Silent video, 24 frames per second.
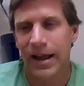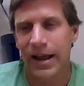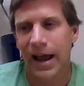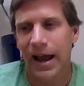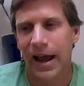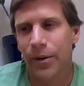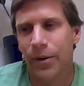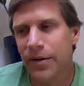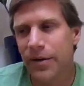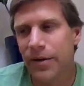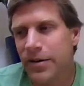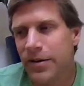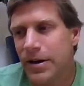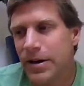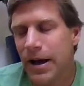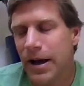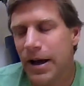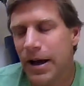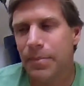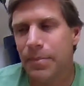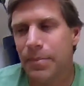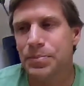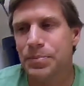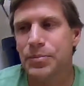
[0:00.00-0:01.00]
However,
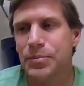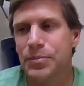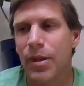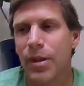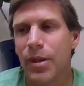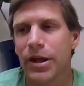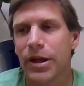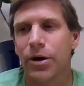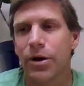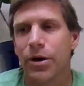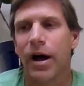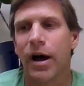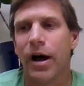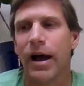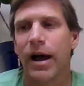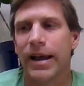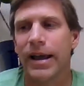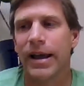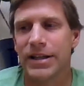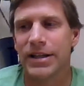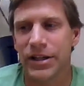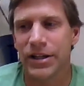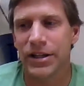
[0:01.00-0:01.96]
um, you know, it,